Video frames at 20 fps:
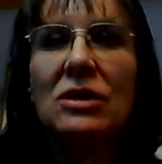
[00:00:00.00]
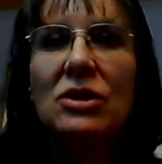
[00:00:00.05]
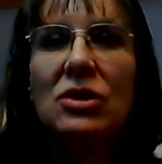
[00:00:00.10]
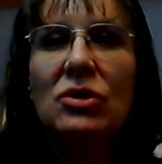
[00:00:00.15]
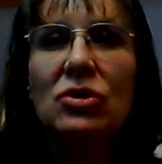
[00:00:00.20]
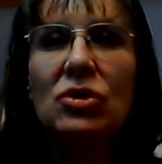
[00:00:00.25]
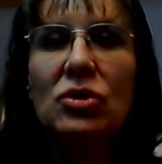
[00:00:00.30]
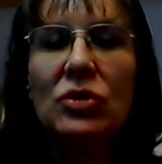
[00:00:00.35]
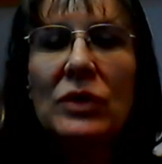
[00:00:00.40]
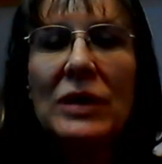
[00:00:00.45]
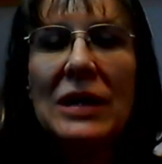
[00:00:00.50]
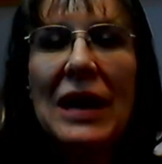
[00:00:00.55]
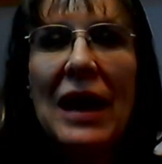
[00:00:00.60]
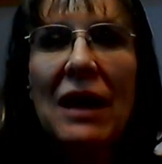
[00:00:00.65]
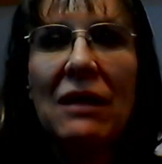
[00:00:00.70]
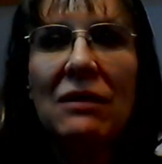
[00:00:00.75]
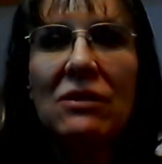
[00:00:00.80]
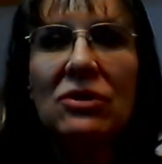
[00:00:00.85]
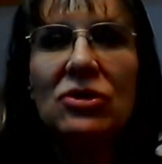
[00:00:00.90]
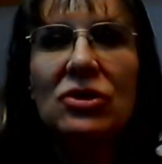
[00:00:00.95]
to treat
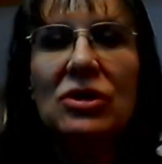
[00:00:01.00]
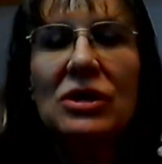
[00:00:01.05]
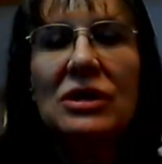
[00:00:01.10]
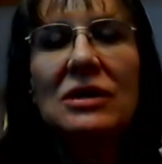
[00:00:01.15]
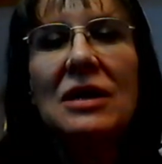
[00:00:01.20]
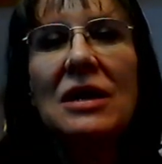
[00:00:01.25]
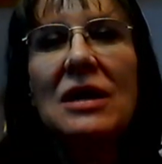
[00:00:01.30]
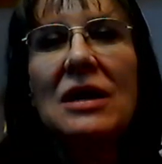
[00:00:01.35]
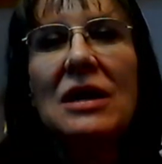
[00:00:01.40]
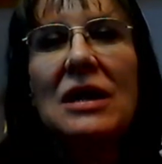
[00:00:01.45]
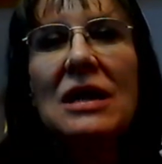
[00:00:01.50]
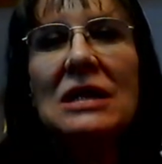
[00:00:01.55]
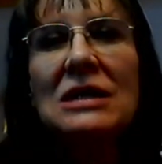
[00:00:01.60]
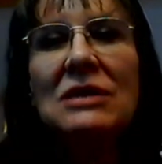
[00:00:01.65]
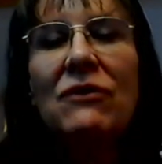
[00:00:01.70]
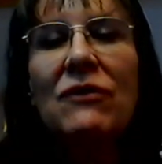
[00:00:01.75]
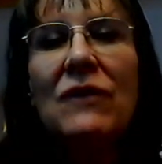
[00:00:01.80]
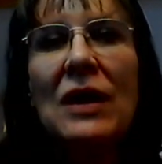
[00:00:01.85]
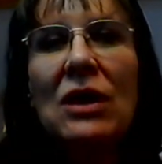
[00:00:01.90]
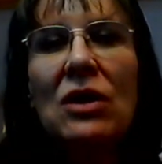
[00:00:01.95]
allergies.
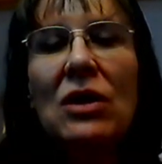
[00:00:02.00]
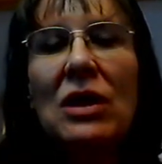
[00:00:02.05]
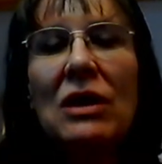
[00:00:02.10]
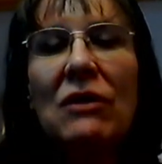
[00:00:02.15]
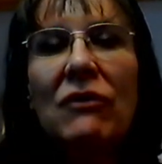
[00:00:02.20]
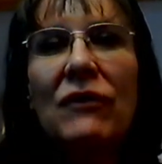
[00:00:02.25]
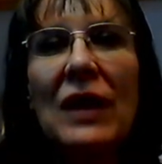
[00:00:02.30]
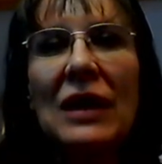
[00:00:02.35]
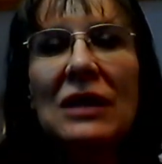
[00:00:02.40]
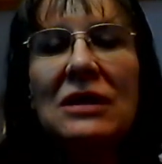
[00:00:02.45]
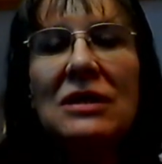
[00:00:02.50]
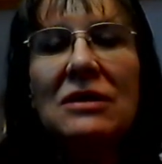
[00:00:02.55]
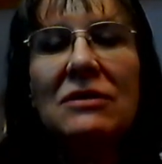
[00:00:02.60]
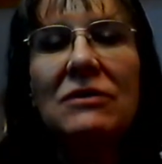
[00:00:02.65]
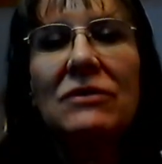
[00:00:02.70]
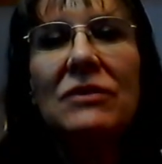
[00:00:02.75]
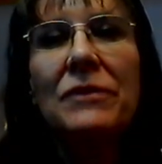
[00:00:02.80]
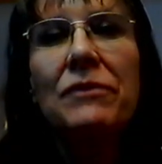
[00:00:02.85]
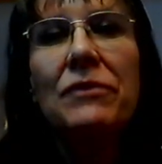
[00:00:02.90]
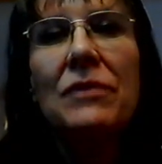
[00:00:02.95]
It's very
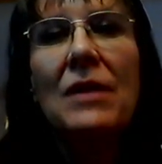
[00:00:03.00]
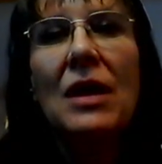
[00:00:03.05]
effective.